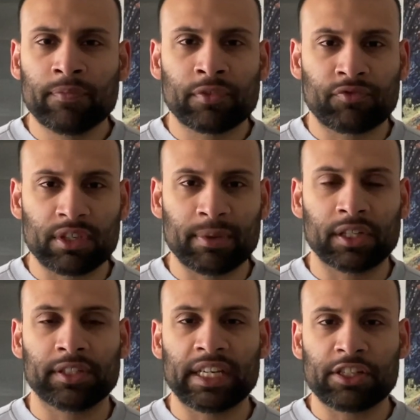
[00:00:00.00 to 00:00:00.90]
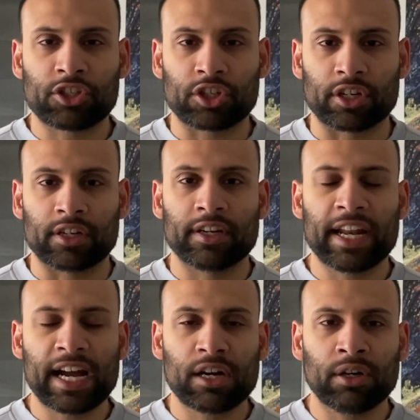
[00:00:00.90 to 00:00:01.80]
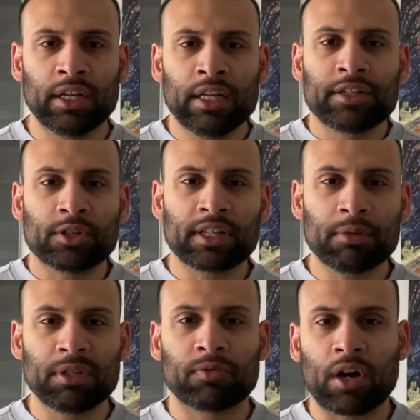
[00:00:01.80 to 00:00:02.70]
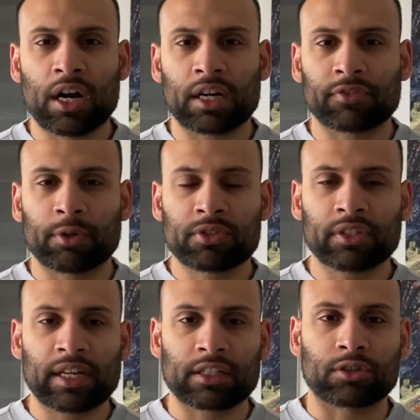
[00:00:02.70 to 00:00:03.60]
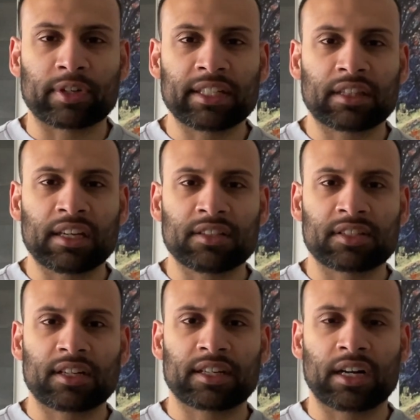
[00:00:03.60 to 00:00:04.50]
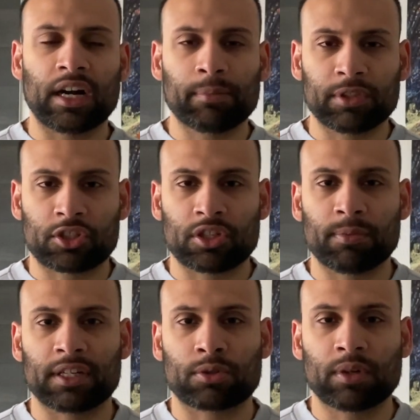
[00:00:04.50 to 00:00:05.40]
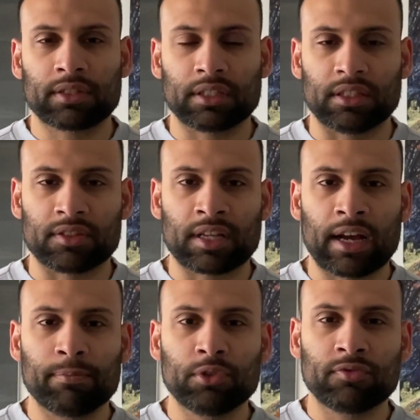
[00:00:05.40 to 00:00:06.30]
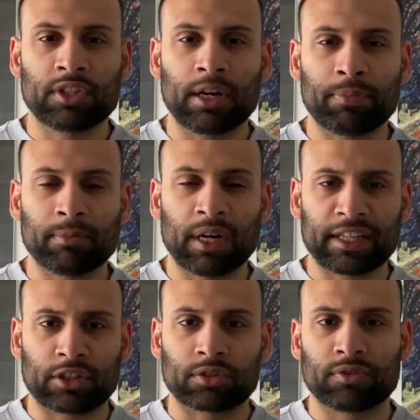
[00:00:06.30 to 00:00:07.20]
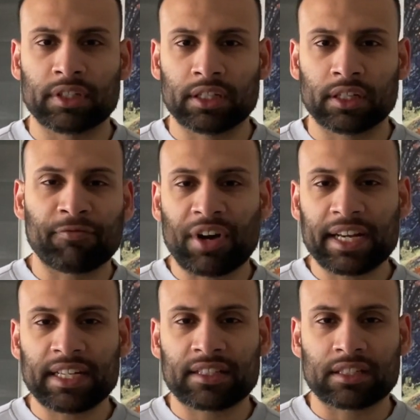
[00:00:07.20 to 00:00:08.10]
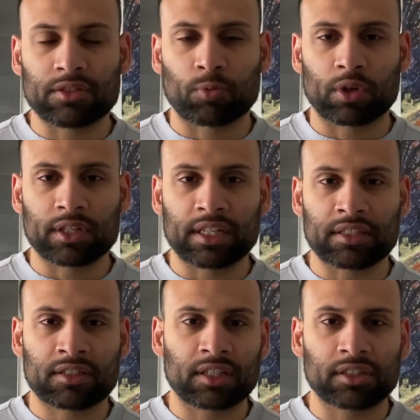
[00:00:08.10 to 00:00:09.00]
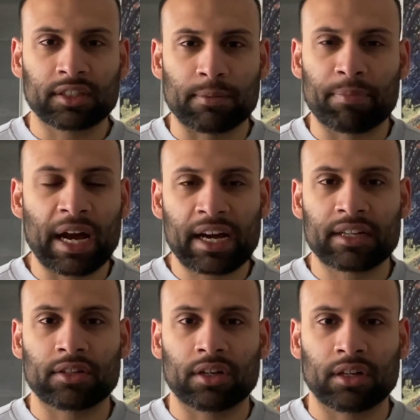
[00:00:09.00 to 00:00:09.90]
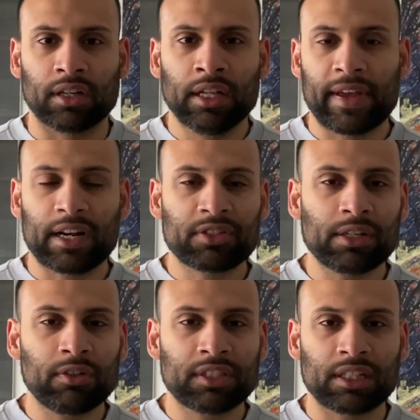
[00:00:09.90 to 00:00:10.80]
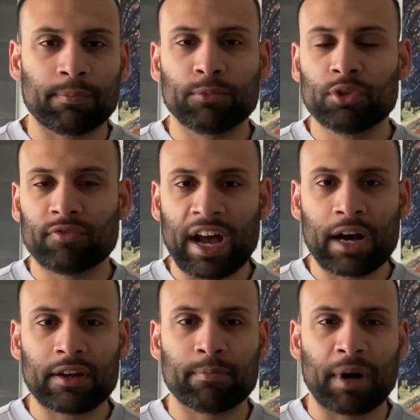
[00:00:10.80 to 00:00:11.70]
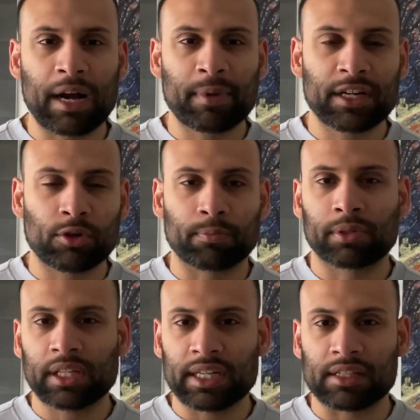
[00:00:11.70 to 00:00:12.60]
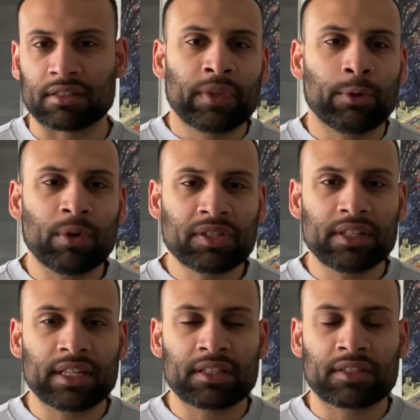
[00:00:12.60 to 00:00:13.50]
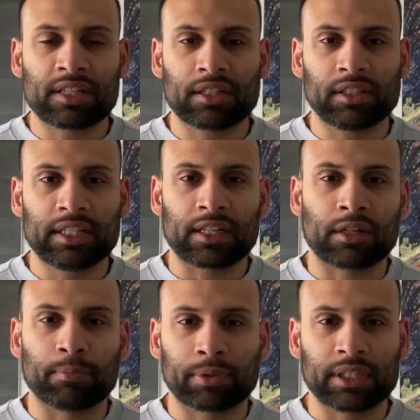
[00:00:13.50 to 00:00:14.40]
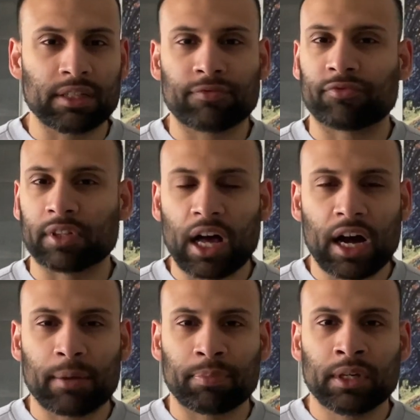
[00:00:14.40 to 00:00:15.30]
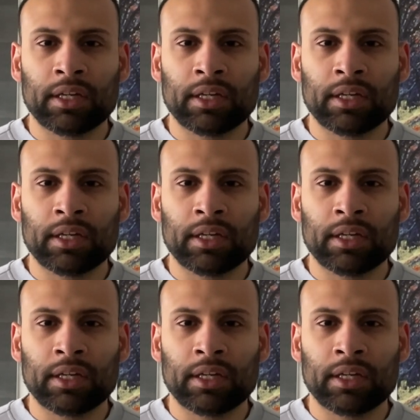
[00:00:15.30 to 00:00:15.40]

female nature. Now, don't get me wrong, there was a lot of great things that I accomplished in my 20s. I moved up in my career, finances weren't necessarily bad at all, and I was able to move out and buy my own place. It wasn't necessarily a complete flop.